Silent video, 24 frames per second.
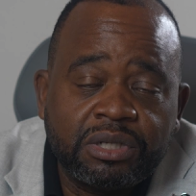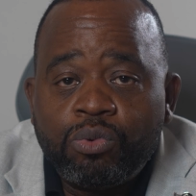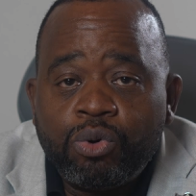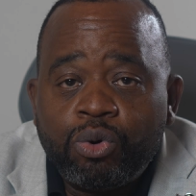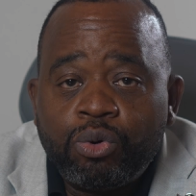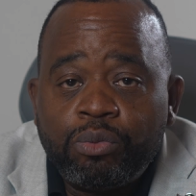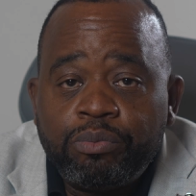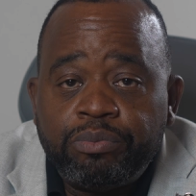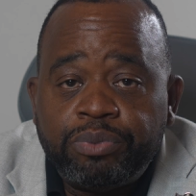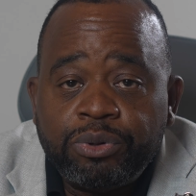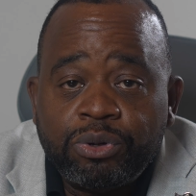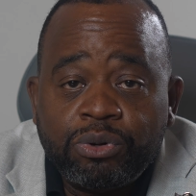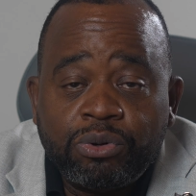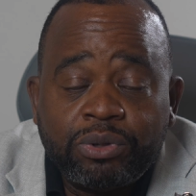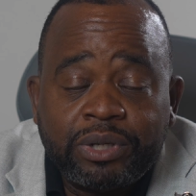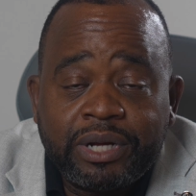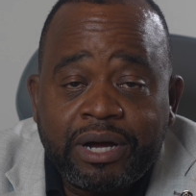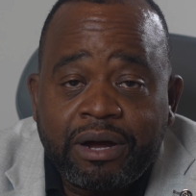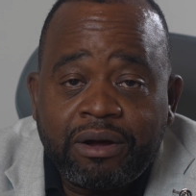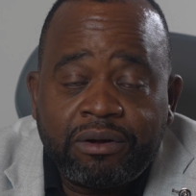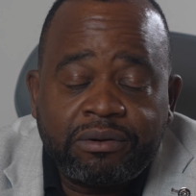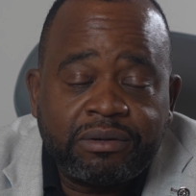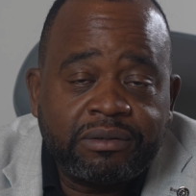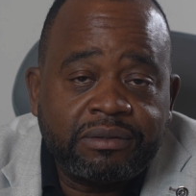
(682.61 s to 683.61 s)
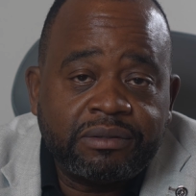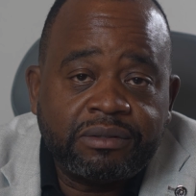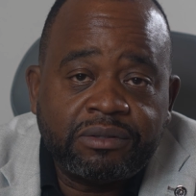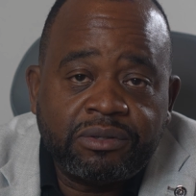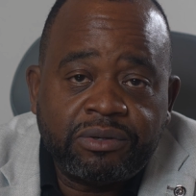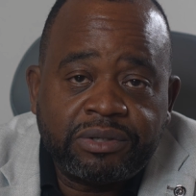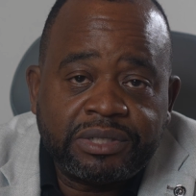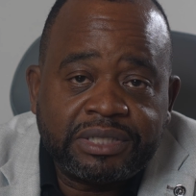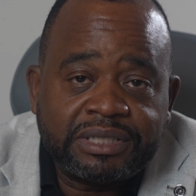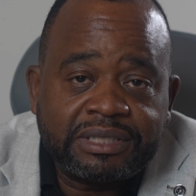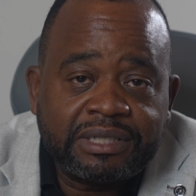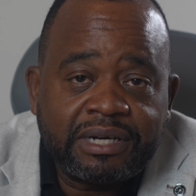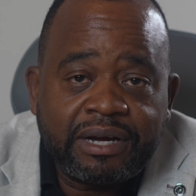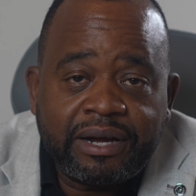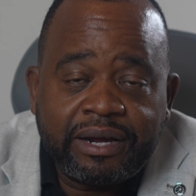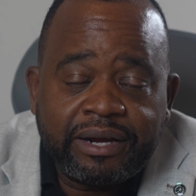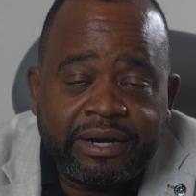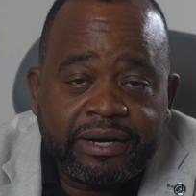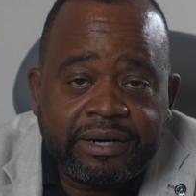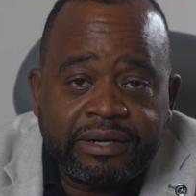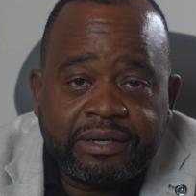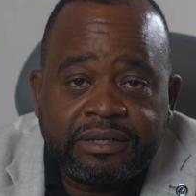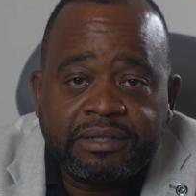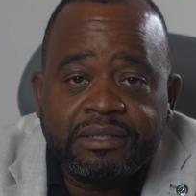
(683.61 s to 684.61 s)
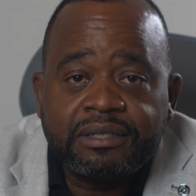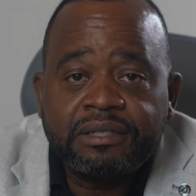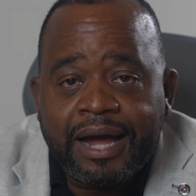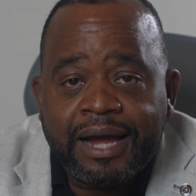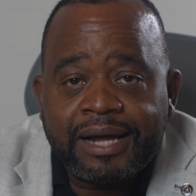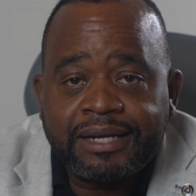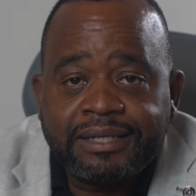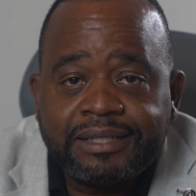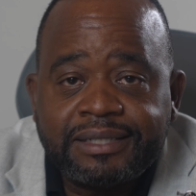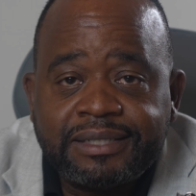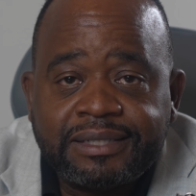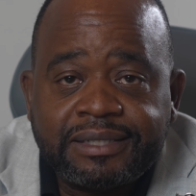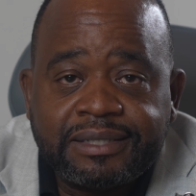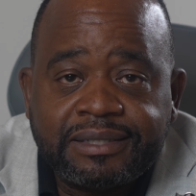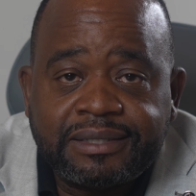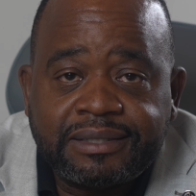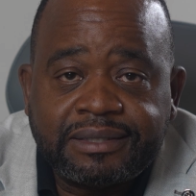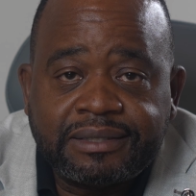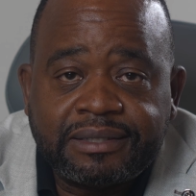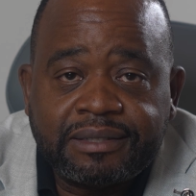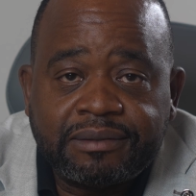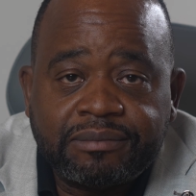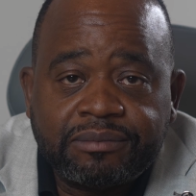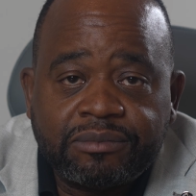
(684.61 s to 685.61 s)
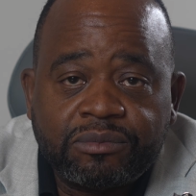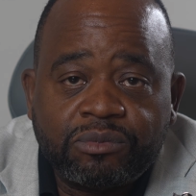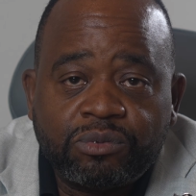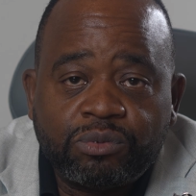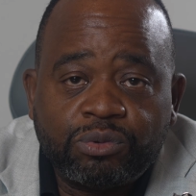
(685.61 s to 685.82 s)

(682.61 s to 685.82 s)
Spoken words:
We'll build out your entire ad system.